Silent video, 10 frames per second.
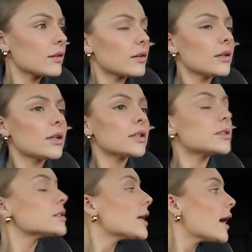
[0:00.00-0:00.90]

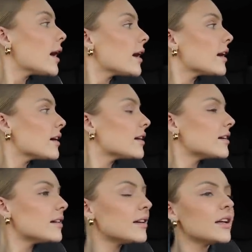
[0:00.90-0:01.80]
But yeah.
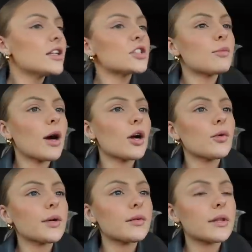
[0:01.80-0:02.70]
Tomorrow
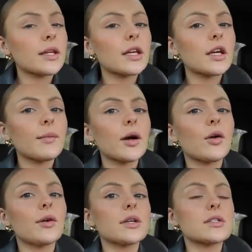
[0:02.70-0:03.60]
we were thinking about
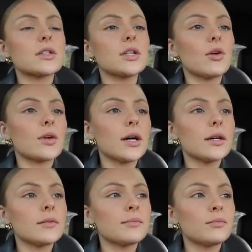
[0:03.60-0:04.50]
going to
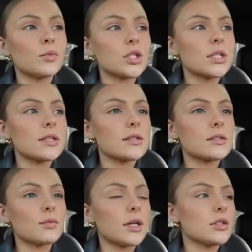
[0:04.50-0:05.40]
Sedona, which
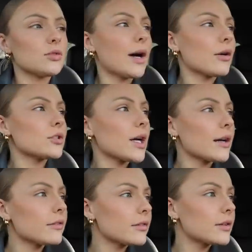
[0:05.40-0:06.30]
is what, 2 hour drive?